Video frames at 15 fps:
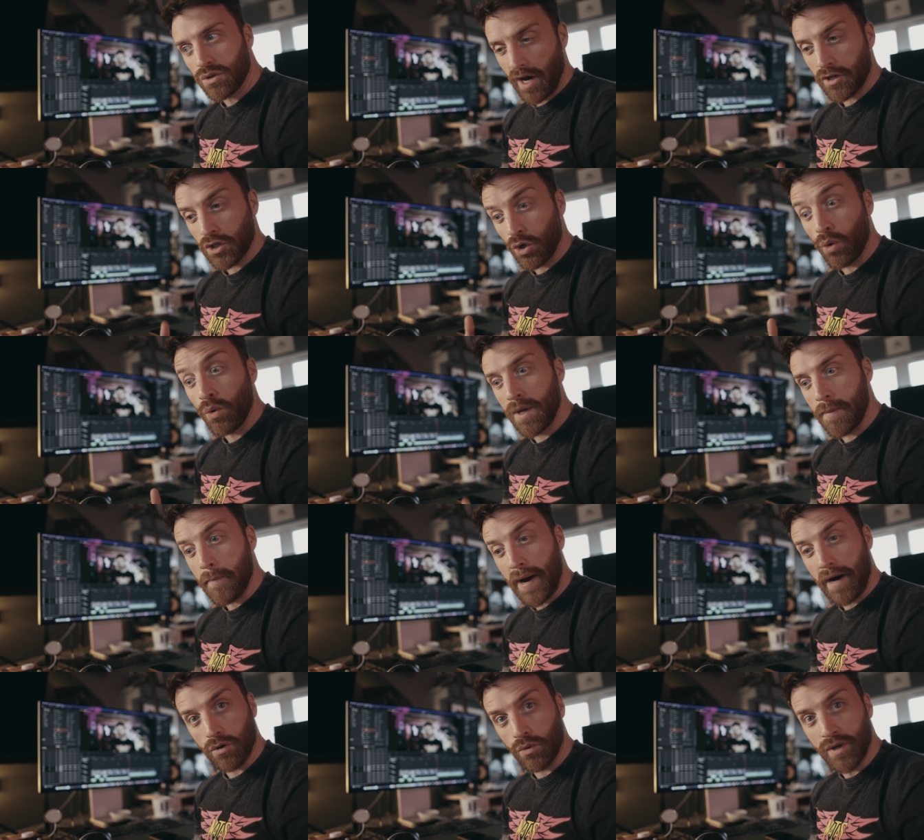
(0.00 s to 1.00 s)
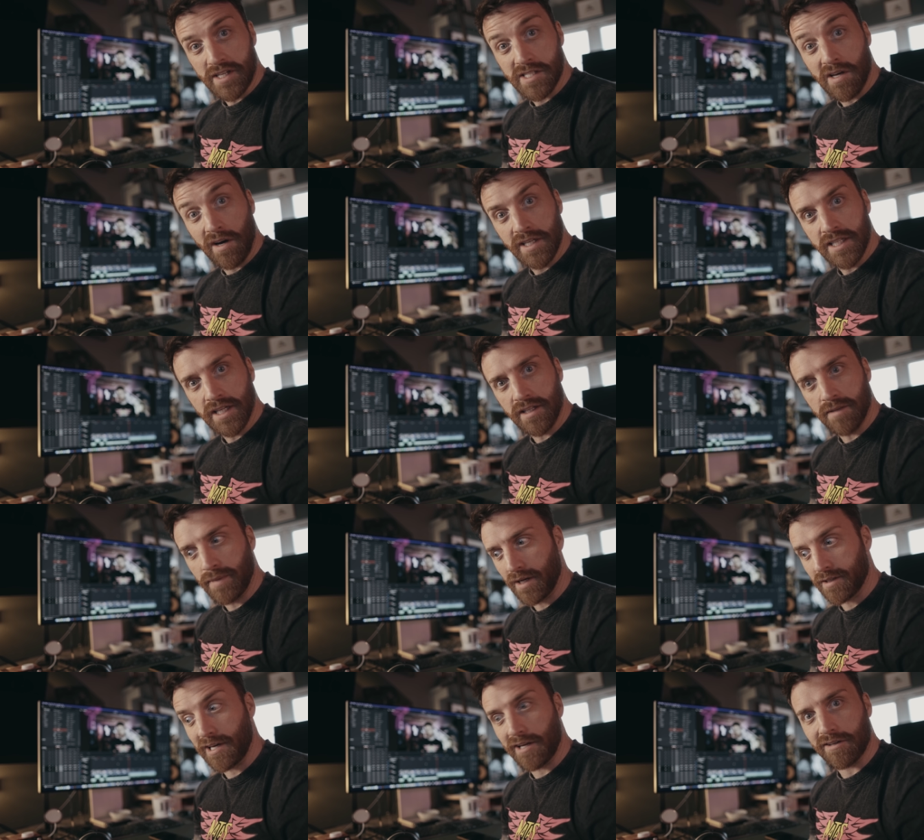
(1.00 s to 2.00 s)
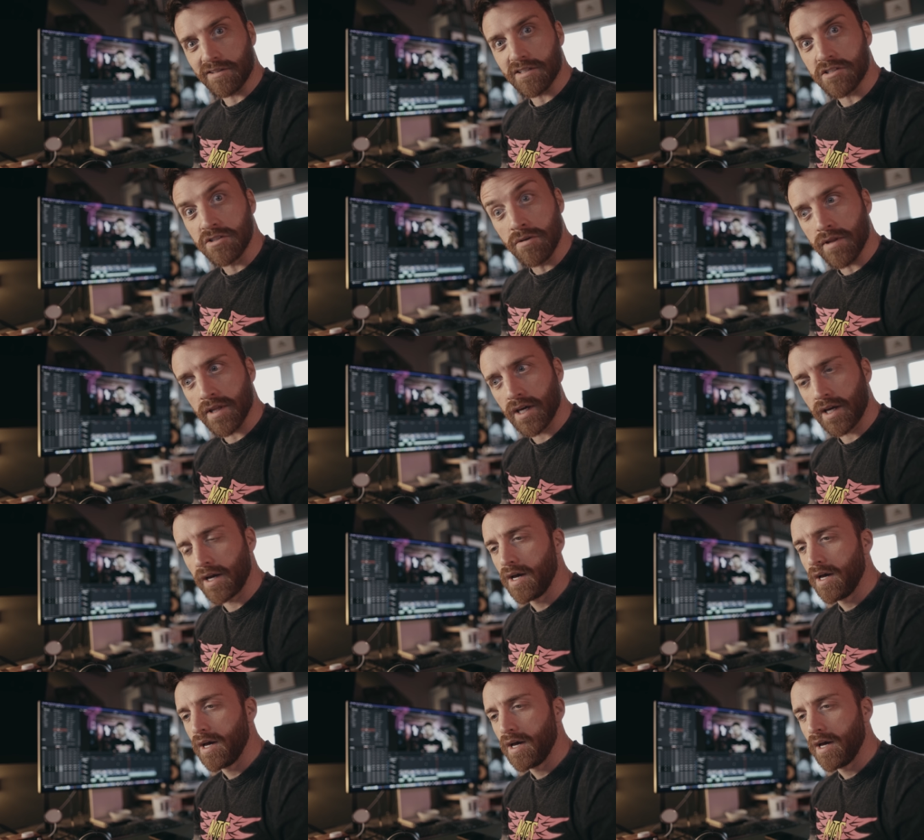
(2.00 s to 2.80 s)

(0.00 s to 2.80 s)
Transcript: I'd call him about it, all excited, and be like, Dad, I got this new thing.